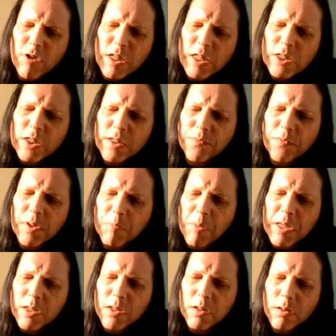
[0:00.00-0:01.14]
Relatively
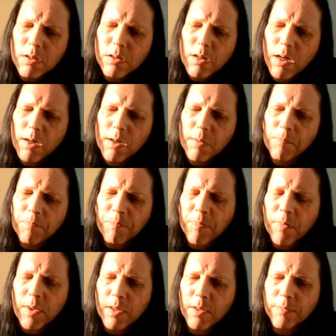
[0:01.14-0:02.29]
peated.
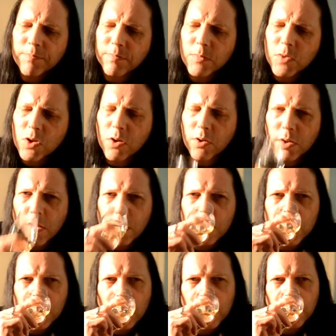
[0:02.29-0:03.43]
It's got a
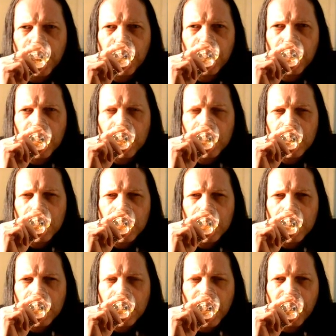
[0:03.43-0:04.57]
nice kind of
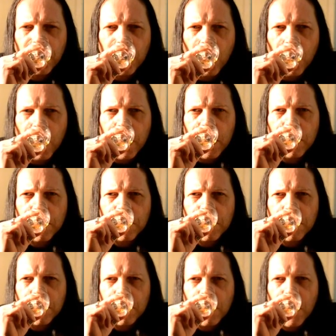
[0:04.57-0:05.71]
phenolic,
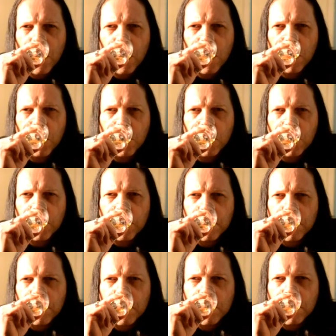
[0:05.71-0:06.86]
herbal,
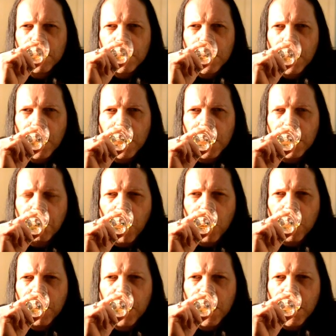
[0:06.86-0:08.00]
lightly
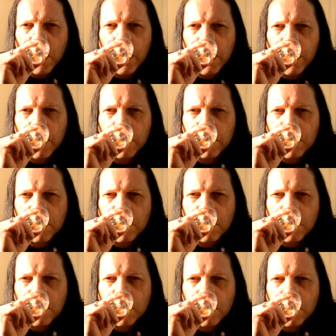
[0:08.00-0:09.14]
bog myrtle-y
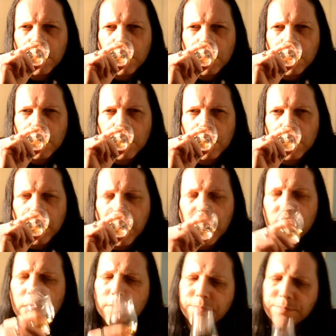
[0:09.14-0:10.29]

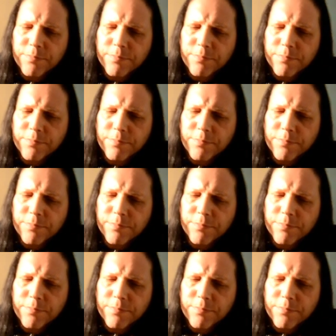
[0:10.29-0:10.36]
peat.